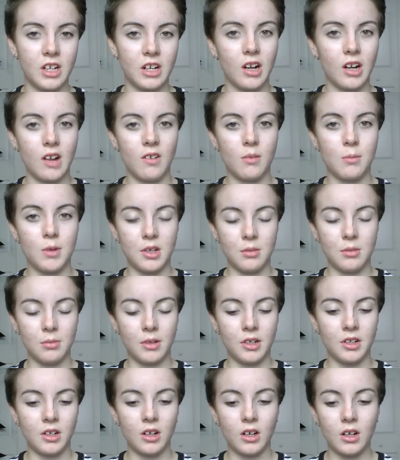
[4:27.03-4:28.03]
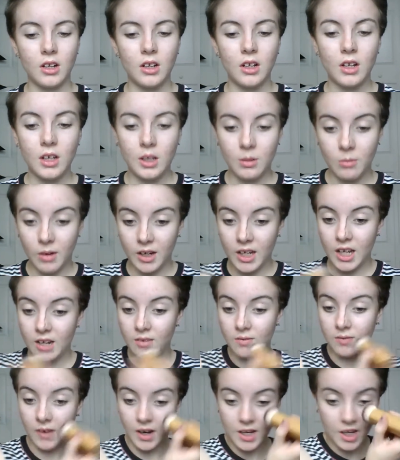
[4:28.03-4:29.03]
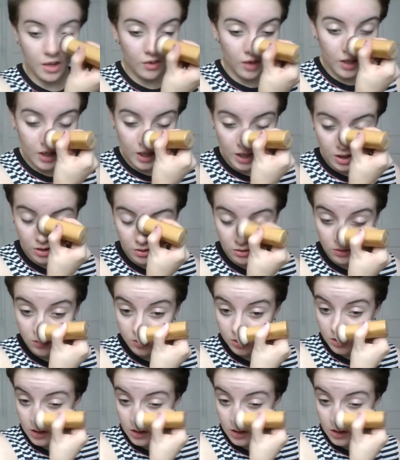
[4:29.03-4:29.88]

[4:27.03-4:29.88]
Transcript: I don't have a beauty blender. I can't find it right now.